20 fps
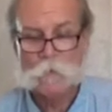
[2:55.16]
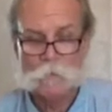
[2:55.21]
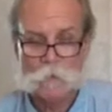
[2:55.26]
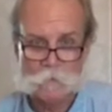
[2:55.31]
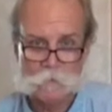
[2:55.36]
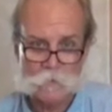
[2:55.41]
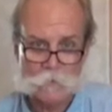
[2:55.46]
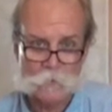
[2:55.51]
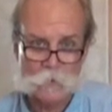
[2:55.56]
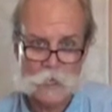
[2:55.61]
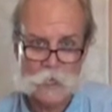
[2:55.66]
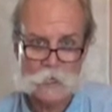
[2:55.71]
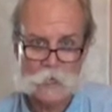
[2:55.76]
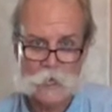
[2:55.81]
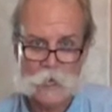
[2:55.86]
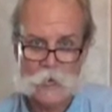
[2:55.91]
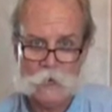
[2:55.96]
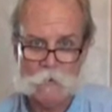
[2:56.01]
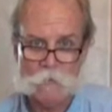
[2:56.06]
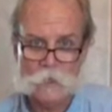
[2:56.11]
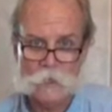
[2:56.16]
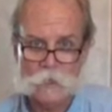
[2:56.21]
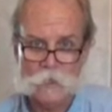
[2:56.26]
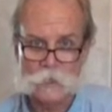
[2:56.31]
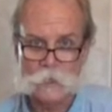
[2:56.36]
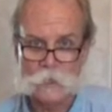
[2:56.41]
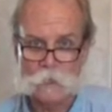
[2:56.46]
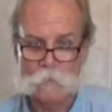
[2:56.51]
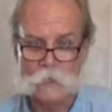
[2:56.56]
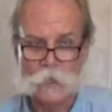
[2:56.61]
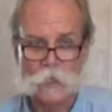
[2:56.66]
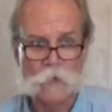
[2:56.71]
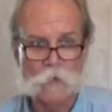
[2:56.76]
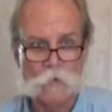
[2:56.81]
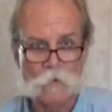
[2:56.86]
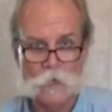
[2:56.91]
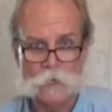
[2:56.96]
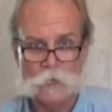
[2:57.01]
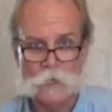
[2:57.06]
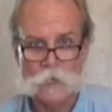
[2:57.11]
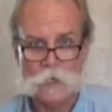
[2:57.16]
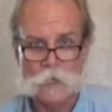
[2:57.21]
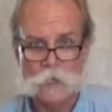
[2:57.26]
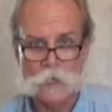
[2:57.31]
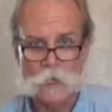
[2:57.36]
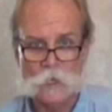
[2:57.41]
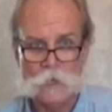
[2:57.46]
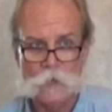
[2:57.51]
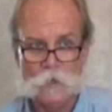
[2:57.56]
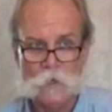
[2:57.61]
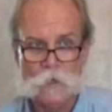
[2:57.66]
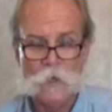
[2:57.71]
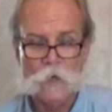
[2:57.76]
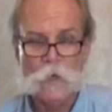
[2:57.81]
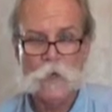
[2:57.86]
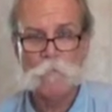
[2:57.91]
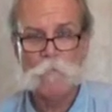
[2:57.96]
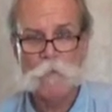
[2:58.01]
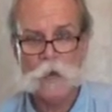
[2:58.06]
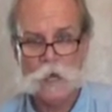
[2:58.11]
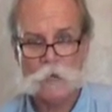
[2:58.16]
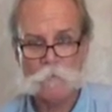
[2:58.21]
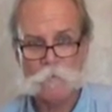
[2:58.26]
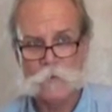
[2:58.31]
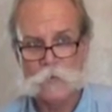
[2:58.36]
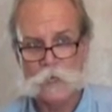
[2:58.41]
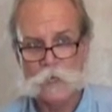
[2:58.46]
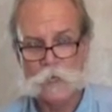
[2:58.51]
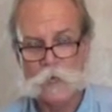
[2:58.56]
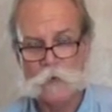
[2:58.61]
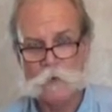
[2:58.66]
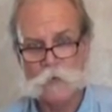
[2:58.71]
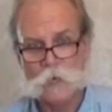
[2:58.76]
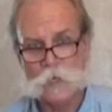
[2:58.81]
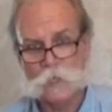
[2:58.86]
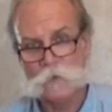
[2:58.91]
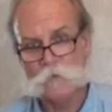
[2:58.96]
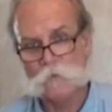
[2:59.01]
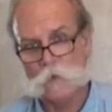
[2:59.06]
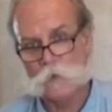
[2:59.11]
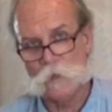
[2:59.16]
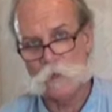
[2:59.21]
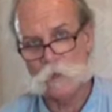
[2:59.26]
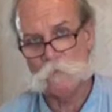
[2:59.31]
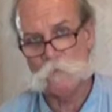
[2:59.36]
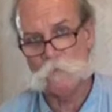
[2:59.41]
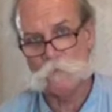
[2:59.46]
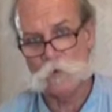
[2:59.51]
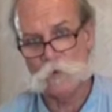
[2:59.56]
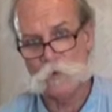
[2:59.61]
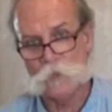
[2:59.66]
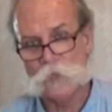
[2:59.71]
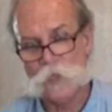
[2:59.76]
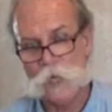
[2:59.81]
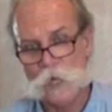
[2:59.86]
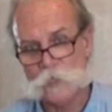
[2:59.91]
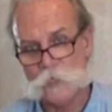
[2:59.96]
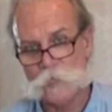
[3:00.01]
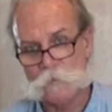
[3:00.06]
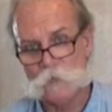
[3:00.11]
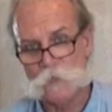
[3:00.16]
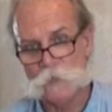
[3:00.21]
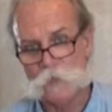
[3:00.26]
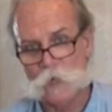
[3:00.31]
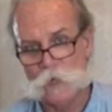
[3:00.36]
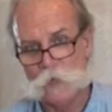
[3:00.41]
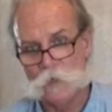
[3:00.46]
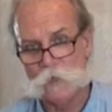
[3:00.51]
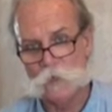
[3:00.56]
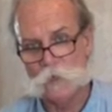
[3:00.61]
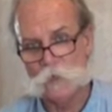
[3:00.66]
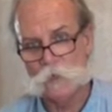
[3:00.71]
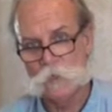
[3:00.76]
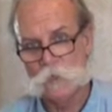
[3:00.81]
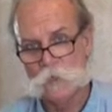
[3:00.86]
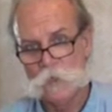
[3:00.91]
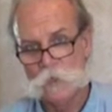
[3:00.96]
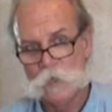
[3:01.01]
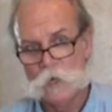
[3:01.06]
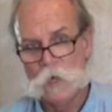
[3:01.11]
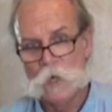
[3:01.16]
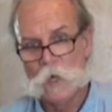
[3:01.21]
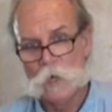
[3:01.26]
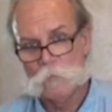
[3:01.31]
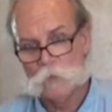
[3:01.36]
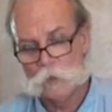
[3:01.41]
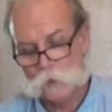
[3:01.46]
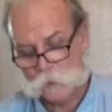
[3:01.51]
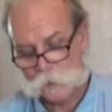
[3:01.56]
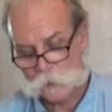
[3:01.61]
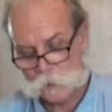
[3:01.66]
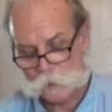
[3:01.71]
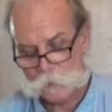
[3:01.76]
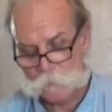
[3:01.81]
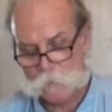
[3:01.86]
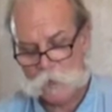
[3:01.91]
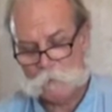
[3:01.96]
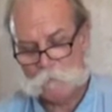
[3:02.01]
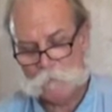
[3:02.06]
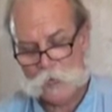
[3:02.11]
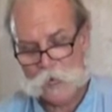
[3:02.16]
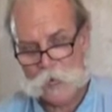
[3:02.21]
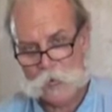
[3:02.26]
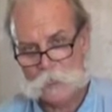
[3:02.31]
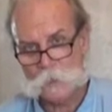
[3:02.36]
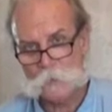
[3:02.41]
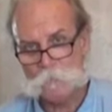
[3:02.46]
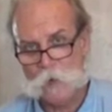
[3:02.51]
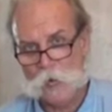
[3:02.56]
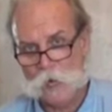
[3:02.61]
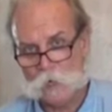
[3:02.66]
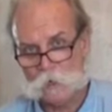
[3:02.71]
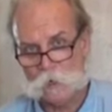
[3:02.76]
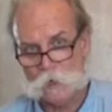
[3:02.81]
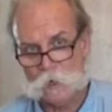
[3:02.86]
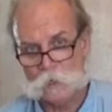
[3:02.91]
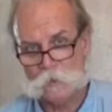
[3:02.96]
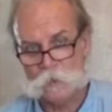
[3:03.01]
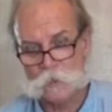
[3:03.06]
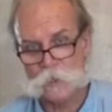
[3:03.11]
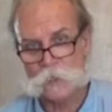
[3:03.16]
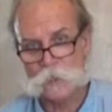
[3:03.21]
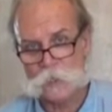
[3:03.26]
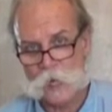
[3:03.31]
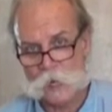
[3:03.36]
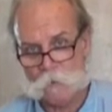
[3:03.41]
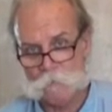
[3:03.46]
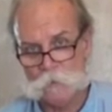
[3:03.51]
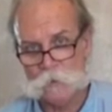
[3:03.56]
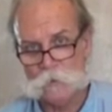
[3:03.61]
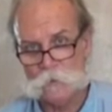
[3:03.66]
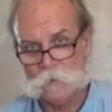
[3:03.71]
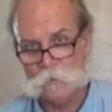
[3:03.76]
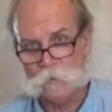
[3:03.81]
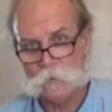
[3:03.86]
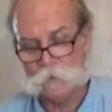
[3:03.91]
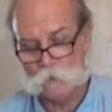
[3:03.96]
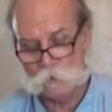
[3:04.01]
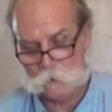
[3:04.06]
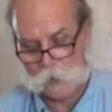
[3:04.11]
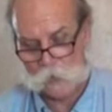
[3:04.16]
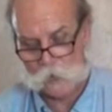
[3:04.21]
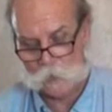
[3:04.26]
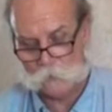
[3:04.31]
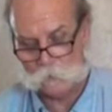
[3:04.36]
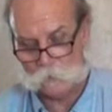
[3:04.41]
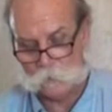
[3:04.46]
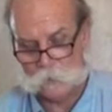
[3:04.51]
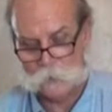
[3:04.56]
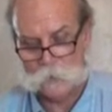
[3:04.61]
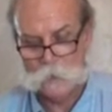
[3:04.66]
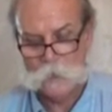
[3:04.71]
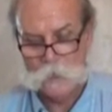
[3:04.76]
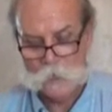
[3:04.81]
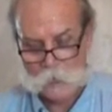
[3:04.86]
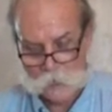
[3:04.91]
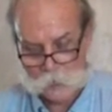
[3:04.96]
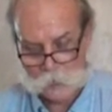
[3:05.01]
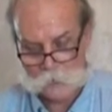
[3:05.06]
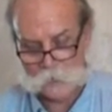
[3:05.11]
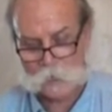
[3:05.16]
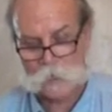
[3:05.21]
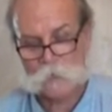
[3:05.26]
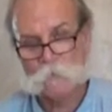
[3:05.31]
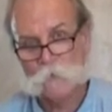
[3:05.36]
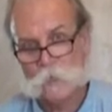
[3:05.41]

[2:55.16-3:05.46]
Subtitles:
But for right now, we need someone to go under there, backfill the areas where the floor jacks have sunk, put their cement pads back onto a stable ground, and then